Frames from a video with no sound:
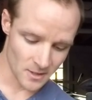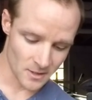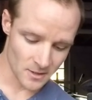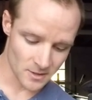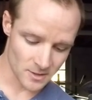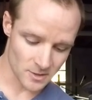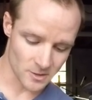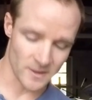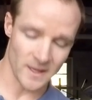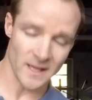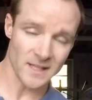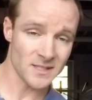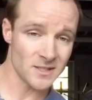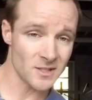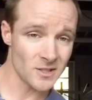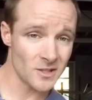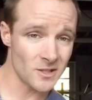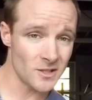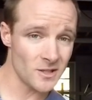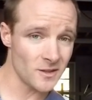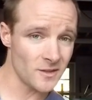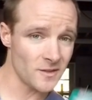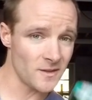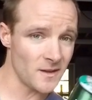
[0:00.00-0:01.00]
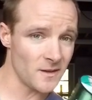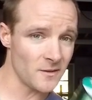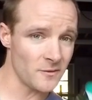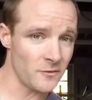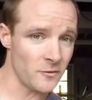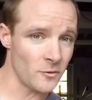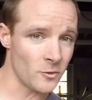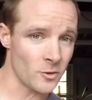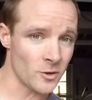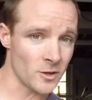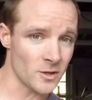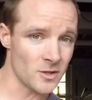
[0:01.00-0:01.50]
So that's the good thing
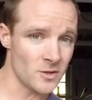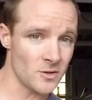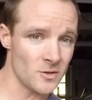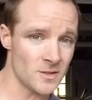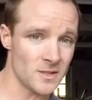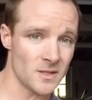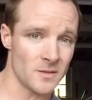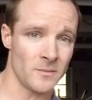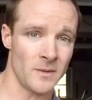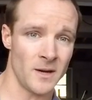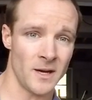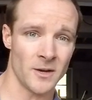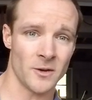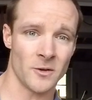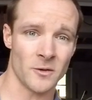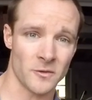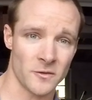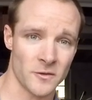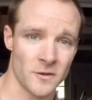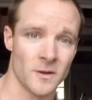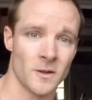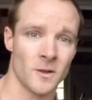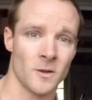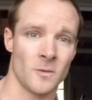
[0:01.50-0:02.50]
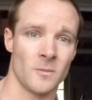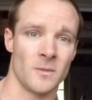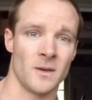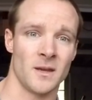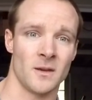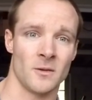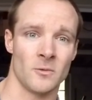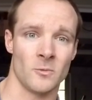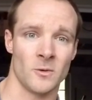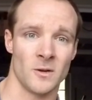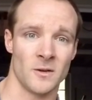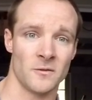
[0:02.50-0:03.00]
for using
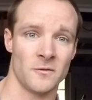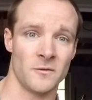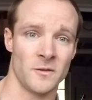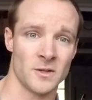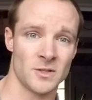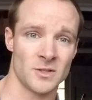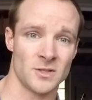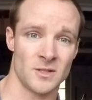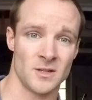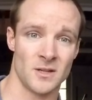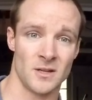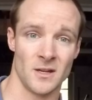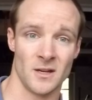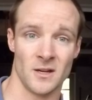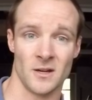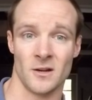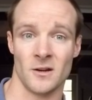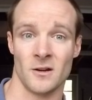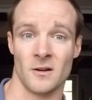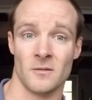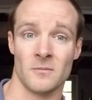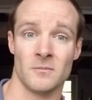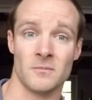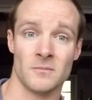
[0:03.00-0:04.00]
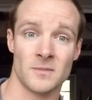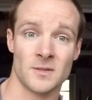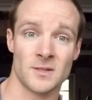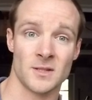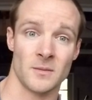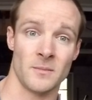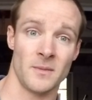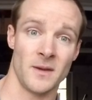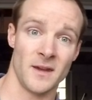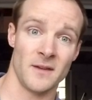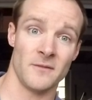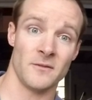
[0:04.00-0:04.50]
monofilament when fishing near
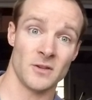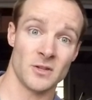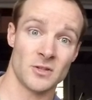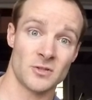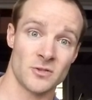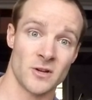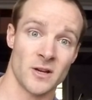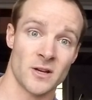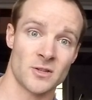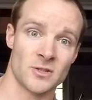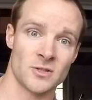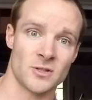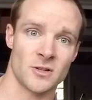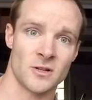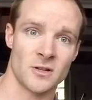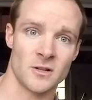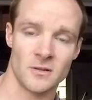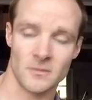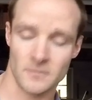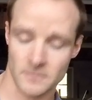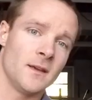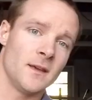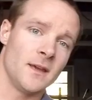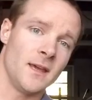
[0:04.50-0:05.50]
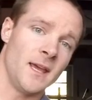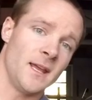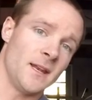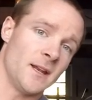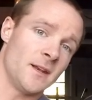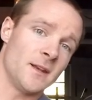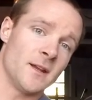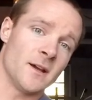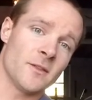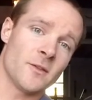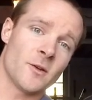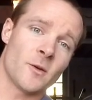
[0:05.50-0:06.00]
some heavy structure. And
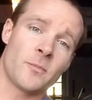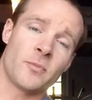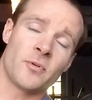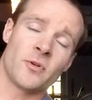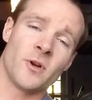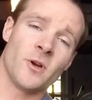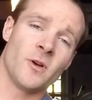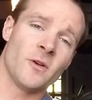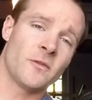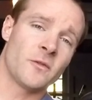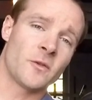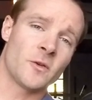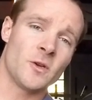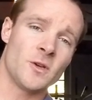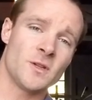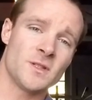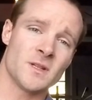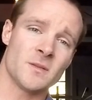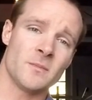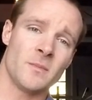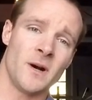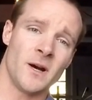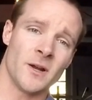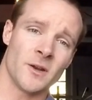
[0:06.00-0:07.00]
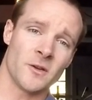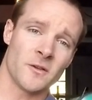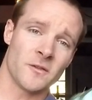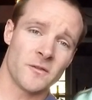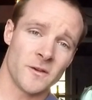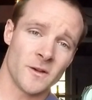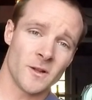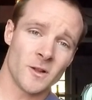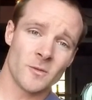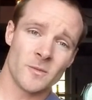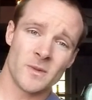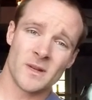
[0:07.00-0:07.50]
another pro for using
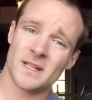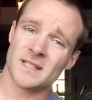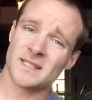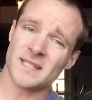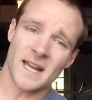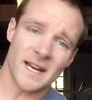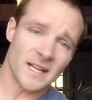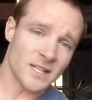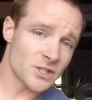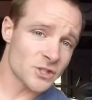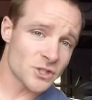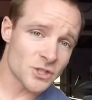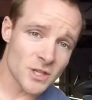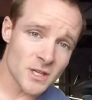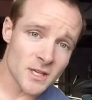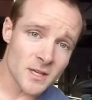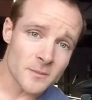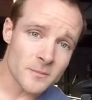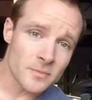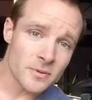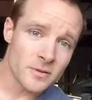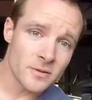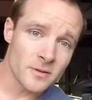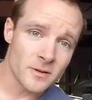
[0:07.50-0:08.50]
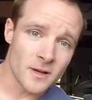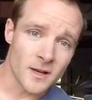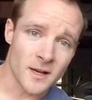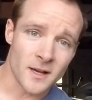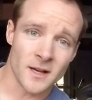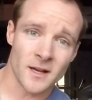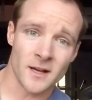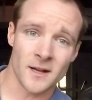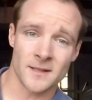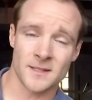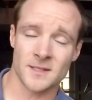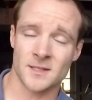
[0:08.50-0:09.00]
monofilament is that it's cheap.
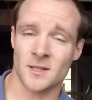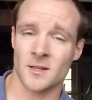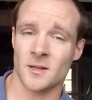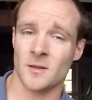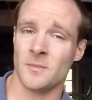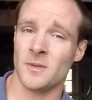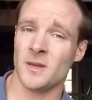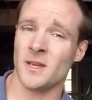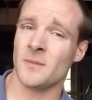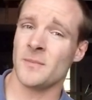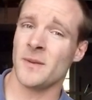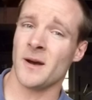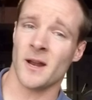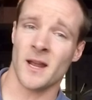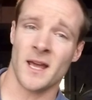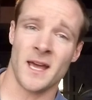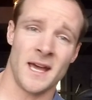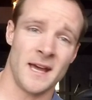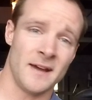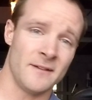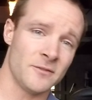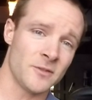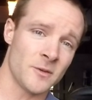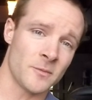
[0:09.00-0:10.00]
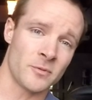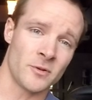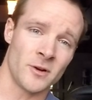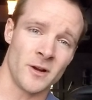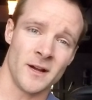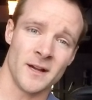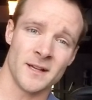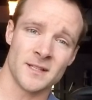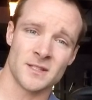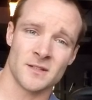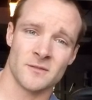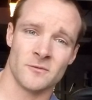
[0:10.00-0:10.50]
It's going to be about half the
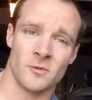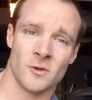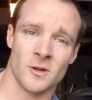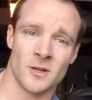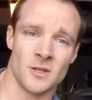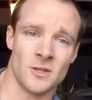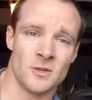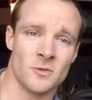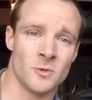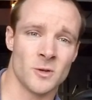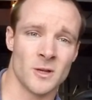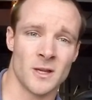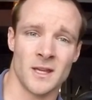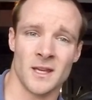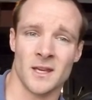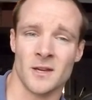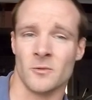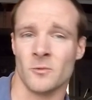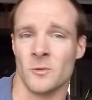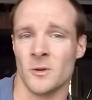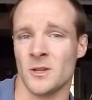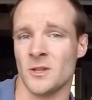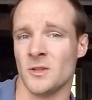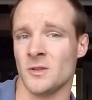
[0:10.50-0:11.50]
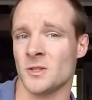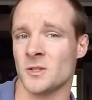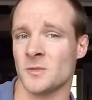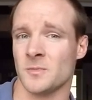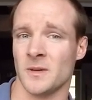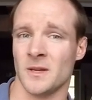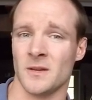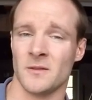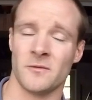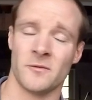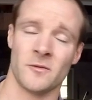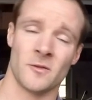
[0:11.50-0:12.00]
price of what you would get when you
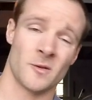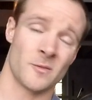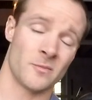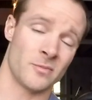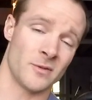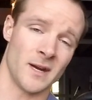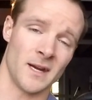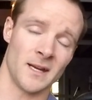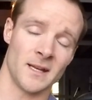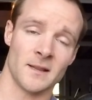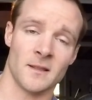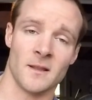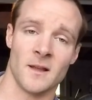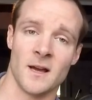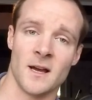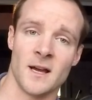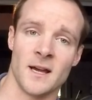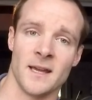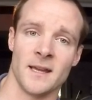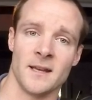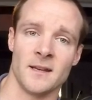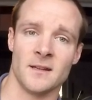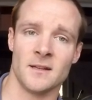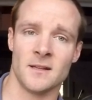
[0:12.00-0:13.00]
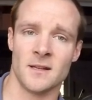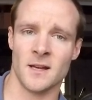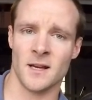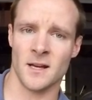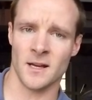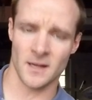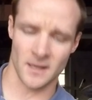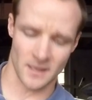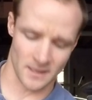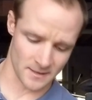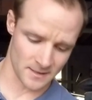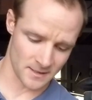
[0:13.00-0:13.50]
spend for a braided line.
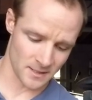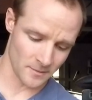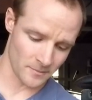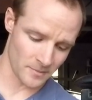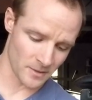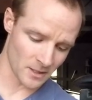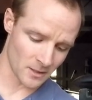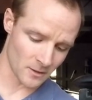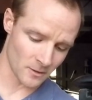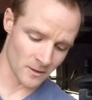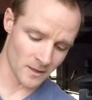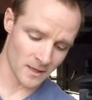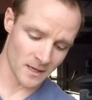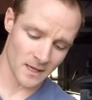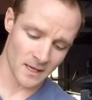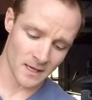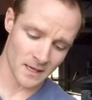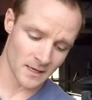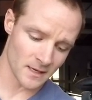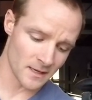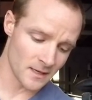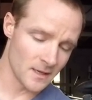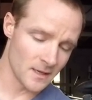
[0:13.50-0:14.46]
Typically,